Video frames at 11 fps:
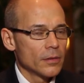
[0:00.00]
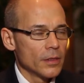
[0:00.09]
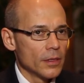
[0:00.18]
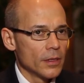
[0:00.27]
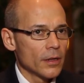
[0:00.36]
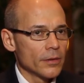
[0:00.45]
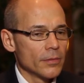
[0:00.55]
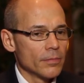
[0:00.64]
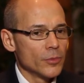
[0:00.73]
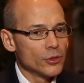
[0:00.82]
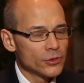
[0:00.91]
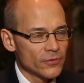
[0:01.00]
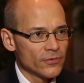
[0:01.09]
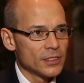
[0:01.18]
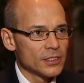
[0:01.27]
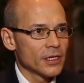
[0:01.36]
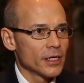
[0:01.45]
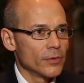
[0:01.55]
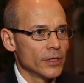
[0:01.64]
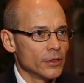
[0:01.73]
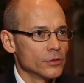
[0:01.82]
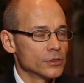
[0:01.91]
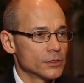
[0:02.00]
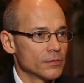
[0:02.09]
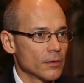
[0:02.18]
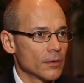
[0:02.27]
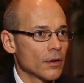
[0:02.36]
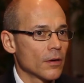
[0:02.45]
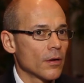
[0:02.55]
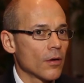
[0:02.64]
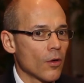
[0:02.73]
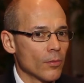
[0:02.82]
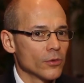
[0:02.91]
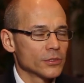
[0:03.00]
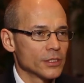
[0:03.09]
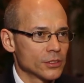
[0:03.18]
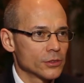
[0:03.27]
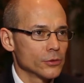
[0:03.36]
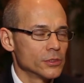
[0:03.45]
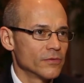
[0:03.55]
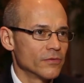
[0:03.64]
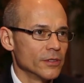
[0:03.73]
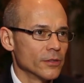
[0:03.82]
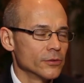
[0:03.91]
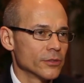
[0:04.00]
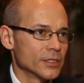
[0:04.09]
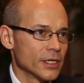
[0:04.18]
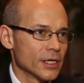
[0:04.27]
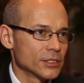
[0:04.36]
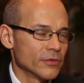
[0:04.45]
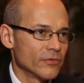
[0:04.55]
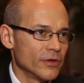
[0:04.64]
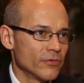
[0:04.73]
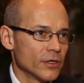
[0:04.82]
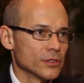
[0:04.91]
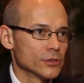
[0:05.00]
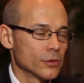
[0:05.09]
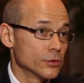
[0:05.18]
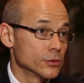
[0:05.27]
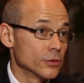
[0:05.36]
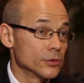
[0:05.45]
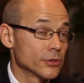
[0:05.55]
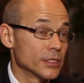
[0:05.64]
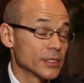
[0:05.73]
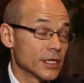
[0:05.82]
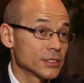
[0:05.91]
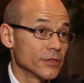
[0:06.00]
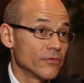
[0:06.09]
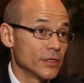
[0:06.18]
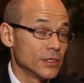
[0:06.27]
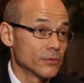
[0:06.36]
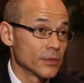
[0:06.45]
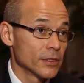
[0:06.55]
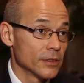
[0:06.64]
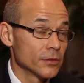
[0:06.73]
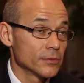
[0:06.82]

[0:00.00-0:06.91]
the, on the mutual fund side, we use almost exclusively no transaction fee funds, so there's no transaction fees within